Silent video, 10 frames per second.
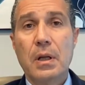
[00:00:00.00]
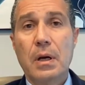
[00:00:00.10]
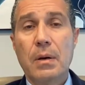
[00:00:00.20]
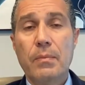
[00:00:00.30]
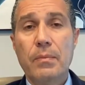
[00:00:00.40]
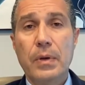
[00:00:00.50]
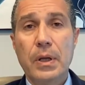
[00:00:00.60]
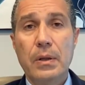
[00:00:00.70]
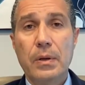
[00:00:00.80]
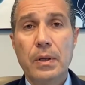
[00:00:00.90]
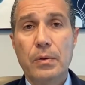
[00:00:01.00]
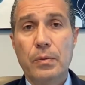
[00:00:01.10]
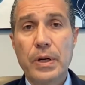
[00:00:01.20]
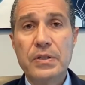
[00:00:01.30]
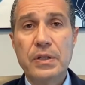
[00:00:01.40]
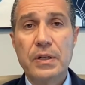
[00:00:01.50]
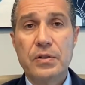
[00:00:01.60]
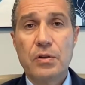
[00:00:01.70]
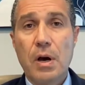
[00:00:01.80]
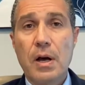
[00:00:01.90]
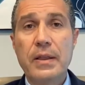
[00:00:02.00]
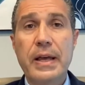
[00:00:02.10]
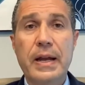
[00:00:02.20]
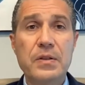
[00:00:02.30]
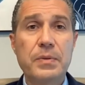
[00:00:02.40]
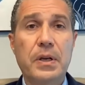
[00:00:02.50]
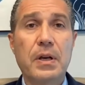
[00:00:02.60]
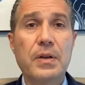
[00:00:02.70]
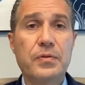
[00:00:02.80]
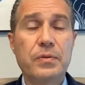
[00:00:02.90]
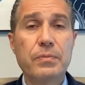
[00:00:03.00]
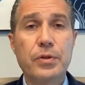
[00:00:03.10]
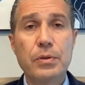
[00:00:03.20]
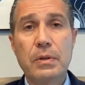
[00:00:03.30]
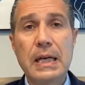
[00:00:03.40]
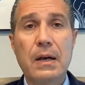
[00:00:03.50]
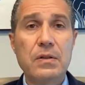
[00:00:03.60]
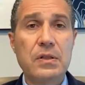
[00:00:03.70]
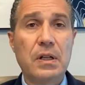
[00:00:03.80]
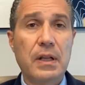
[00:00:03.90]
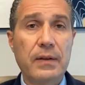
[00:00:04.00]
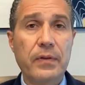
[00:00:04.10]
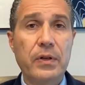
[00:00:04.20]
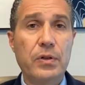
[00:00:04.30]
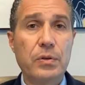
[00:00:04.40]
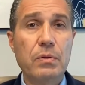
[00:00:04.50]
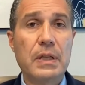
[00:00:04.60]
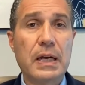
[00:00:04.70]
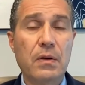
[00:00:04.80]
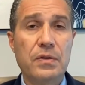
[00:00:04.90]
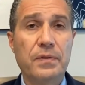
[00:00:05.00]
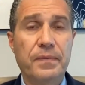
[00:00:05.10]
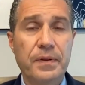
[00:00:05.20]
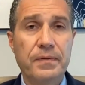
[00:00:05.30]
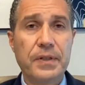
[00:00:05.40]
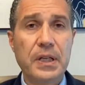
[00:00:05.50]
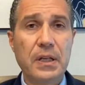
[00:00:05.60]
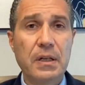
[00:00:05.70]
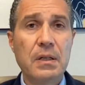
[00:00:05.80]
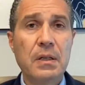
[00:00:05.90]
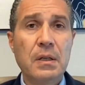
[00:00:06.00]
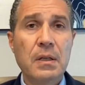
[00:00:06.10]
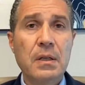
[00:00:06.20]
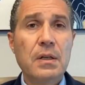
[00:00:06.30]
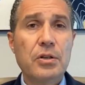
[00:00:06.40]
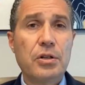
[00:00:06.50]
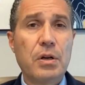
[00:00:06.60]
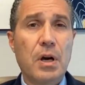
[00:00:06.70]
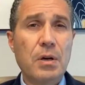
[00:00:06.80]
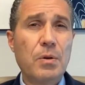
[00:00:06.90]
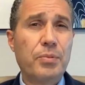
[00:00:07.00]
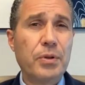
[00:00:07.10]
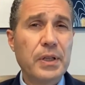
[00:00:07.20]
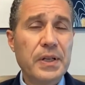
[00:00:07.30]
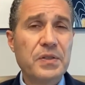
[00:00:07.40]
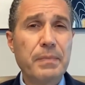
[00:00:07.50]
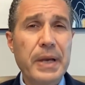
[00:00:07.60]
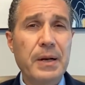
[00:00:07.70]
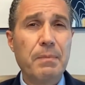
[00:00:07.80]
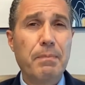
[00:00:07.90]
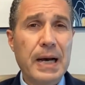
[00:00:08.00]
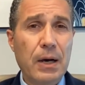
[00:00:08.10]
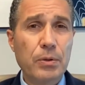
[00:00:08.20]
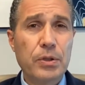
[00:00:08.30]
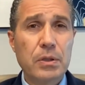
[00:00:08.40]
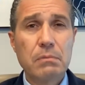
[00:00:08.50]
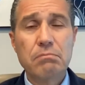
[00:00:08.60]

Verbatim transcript: Um, and, and the reason it's called that is because from 2011 to 2015, Chicago police made about